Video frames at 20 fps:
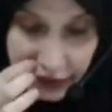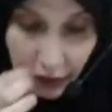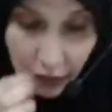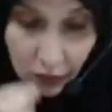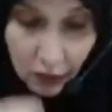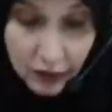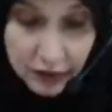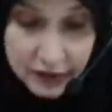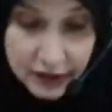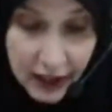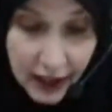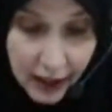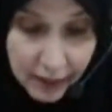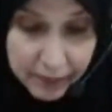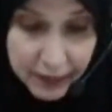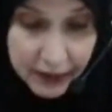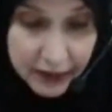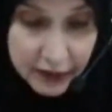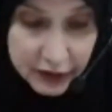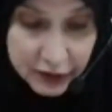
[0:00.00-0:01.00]
Okay,
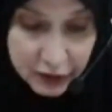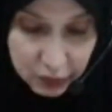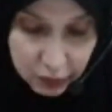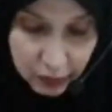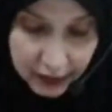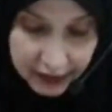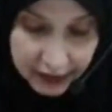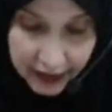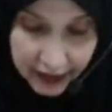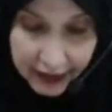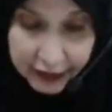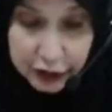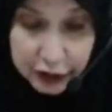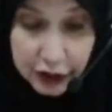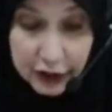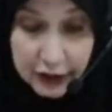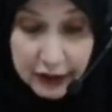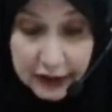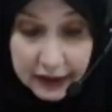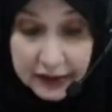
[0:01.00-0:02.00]
so our topic this
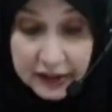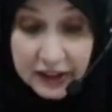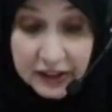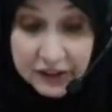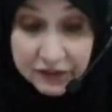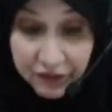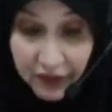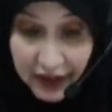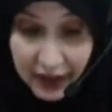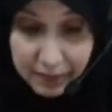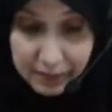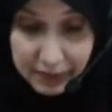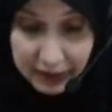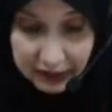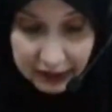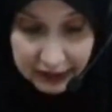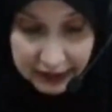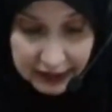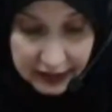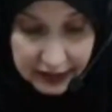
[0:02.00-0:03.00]
week actually
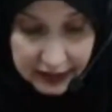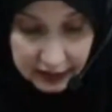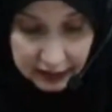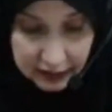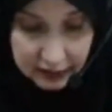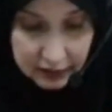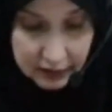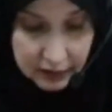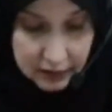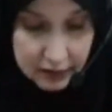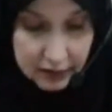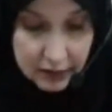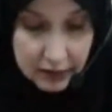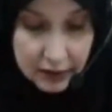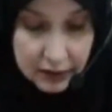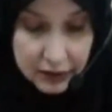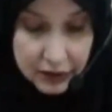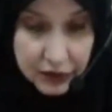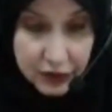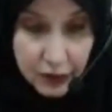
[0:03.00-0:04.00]
is family.
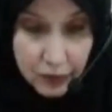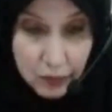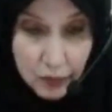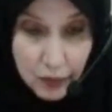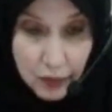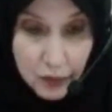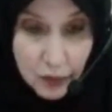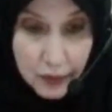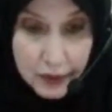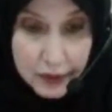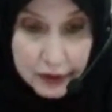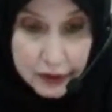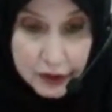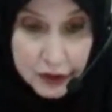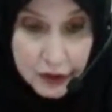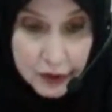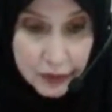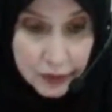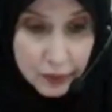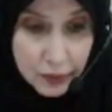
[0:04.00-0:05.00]
So
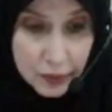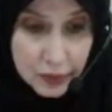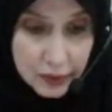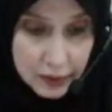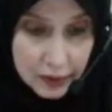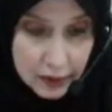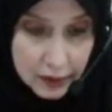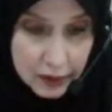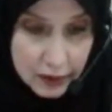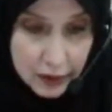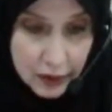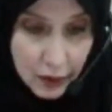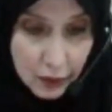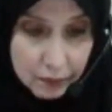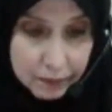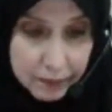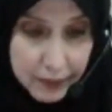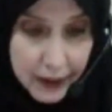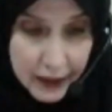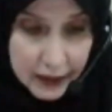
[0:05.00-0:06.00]
we're going to
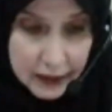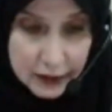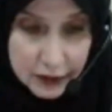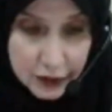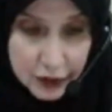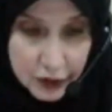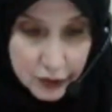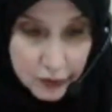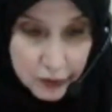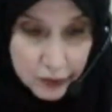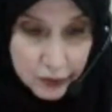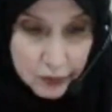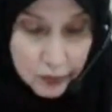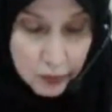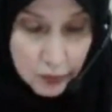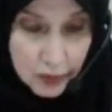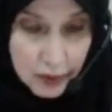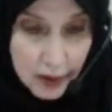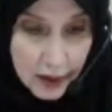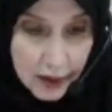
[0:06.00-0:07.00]
go
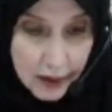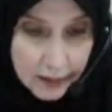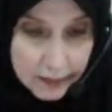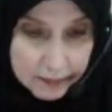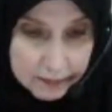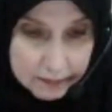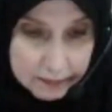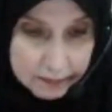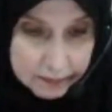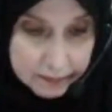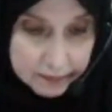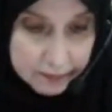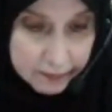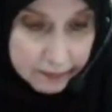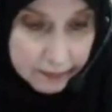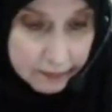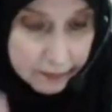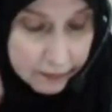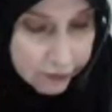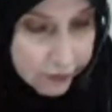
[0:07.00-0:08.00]
back to
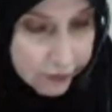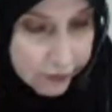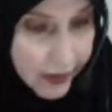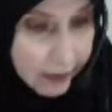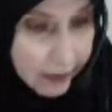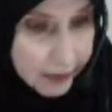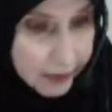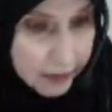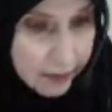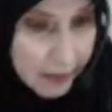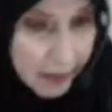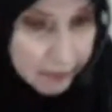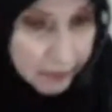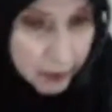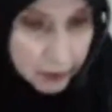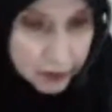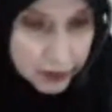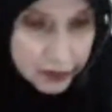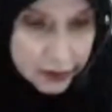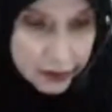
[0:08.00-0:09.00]

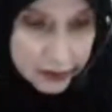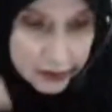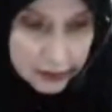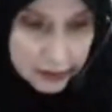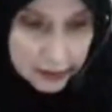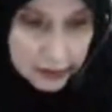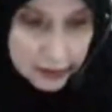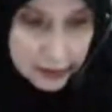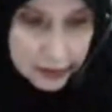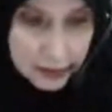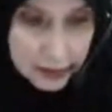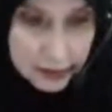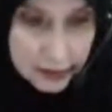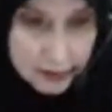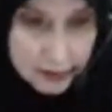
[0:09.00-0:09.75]
family members.